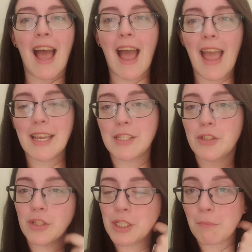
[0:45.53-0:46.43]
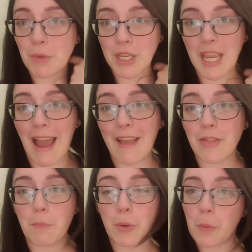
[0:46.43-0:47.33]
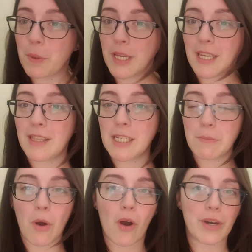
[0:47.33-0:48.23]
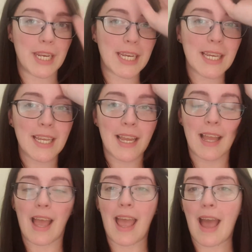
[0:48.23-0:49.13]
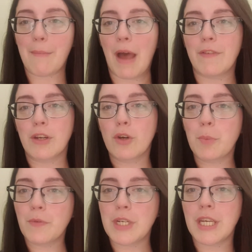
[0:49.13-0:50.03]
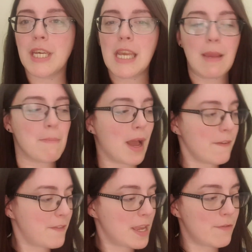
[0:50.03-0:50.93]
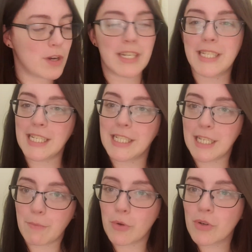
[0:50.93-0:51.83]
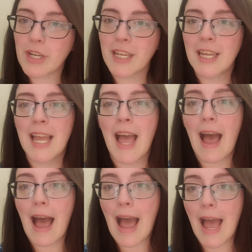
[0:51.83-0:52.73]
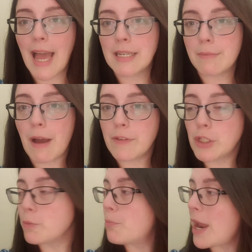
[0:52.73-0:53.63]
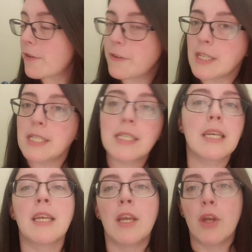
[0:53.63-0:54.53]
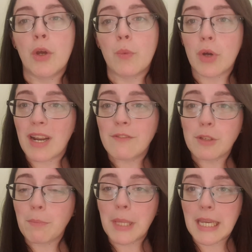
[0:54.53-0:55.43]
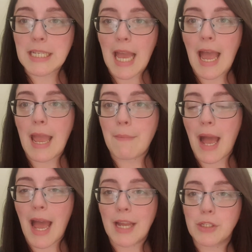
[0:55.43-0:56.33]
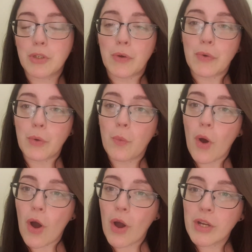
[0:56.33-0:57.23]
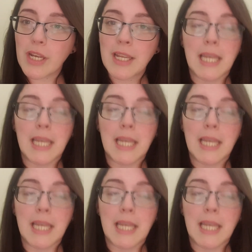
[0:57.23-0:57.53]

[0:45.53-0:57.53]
Uh, it's just me and the puppy this morning. Uh, I'm having a cup of tea in my favourite Disney mug, and I'm having some breakfast. We're gonna have some playtime and go for a walk.